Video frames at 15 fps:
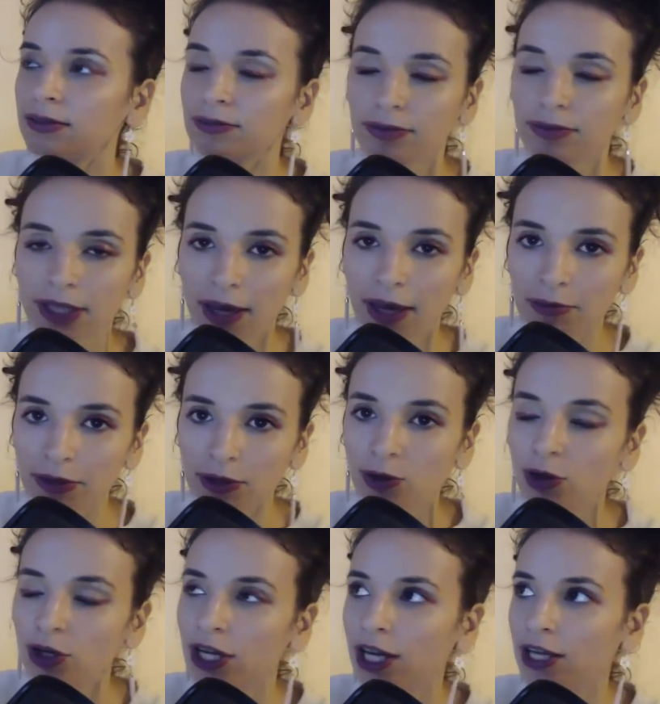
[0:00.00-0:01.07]

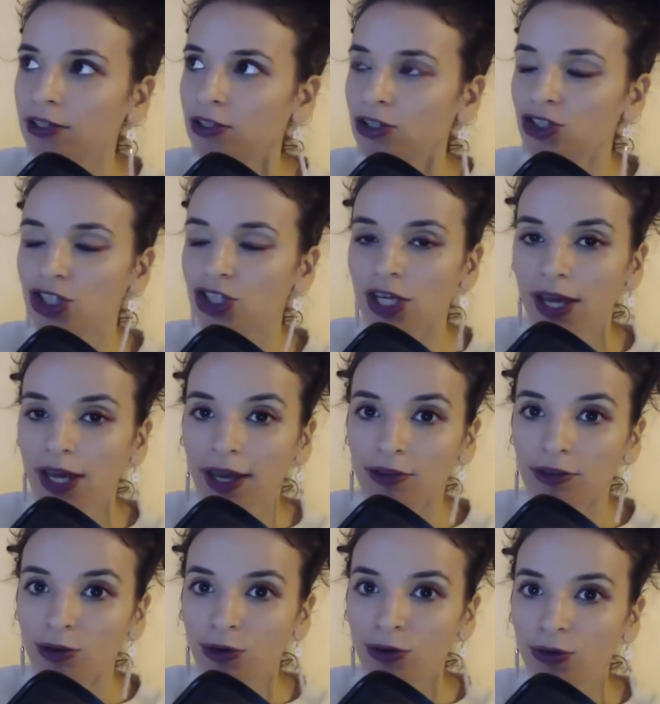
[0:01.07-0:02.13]
Capricorn energy and
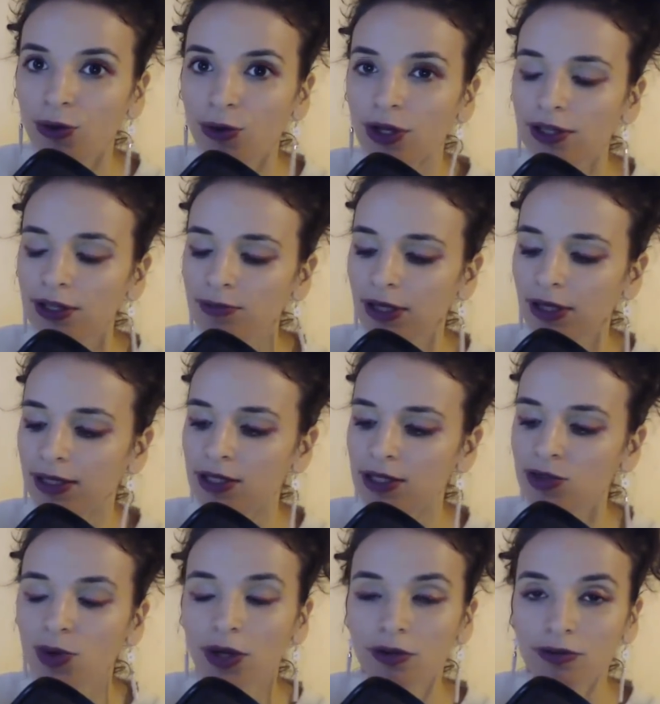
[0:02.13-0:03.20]
authority,
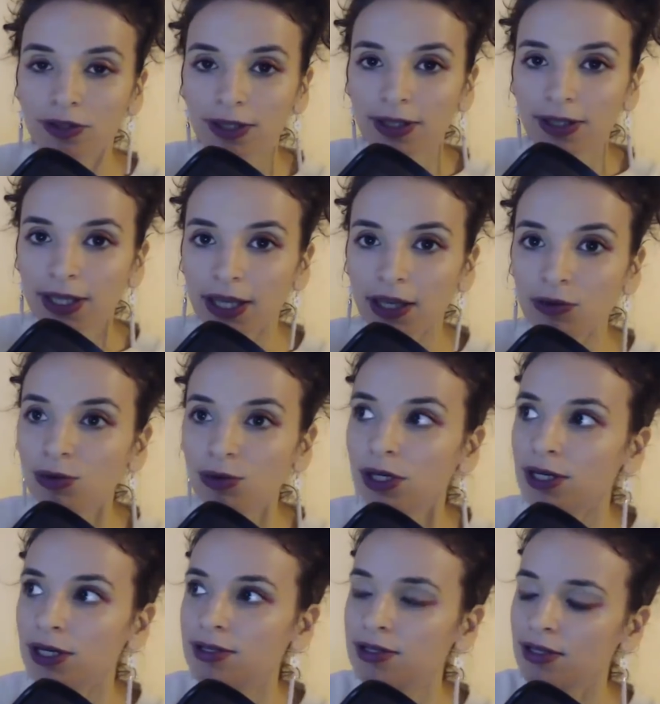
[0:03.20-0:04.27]
because one of the key
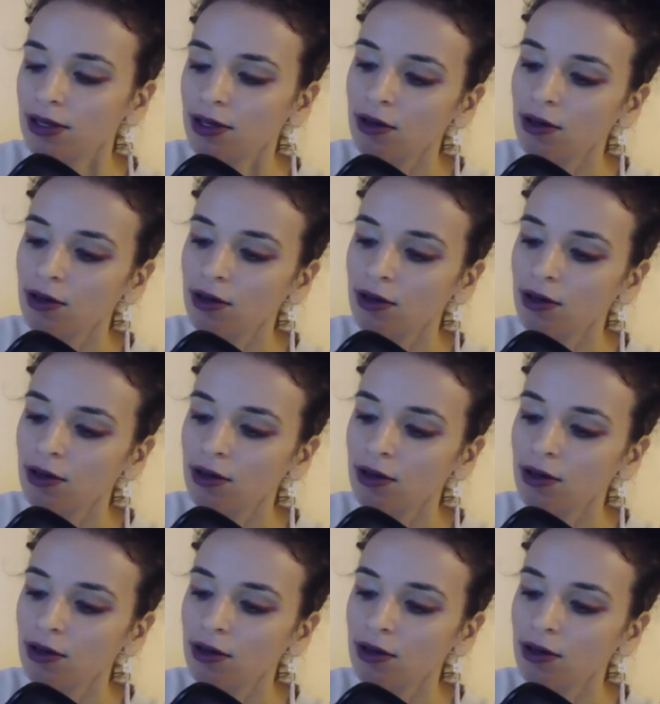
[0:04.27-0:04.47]
words